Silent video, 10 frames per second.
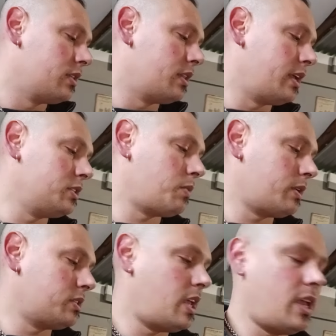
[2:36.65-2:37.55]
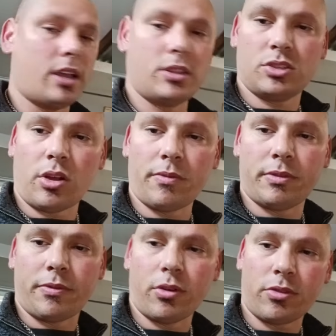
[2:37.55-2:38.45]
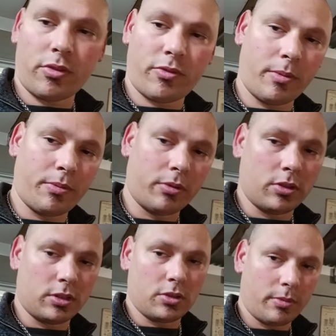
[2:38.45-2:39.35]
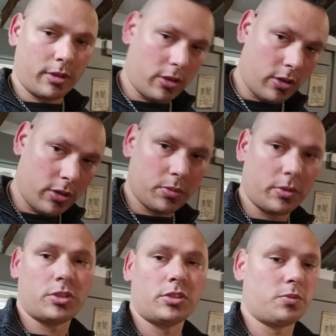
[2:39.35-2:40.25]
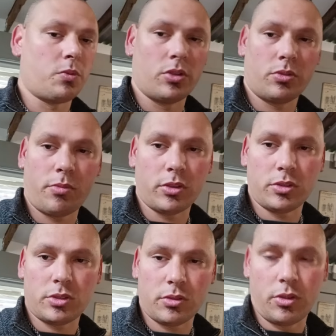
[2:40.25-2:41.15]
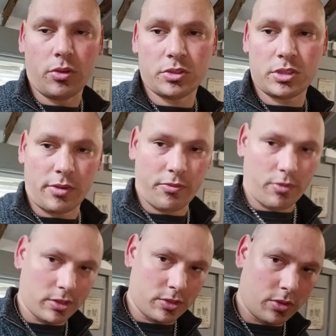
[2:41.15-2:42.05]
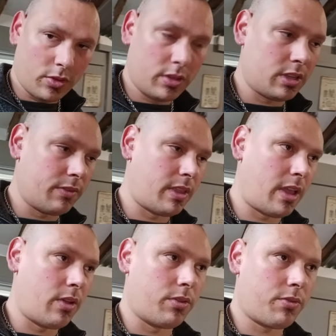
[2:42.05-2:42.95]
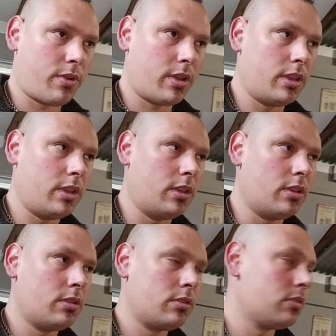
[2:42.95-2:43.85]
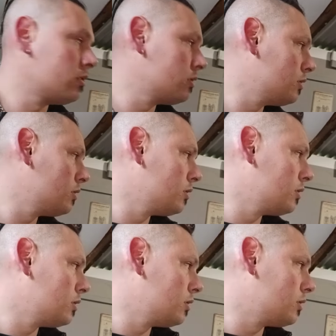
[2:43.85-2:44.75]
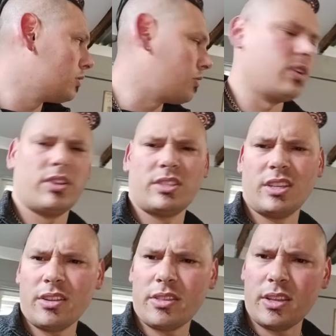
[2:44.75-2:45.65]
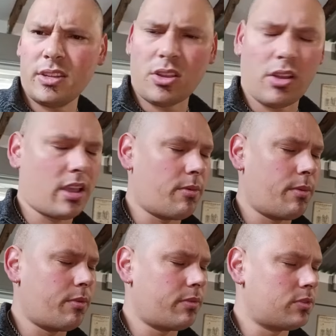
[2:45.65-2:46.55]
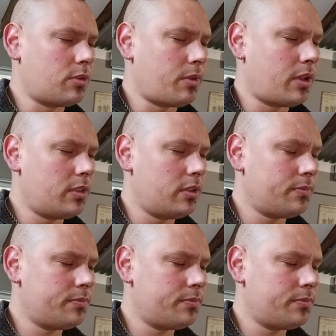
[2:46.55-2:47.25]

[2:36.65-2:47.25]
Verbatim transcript: These ones here are designed for the 433.92 MHz, which is what most of your stuff runs on. It's either that or 3... 319, I think it is. I can't remember off the top of my head now.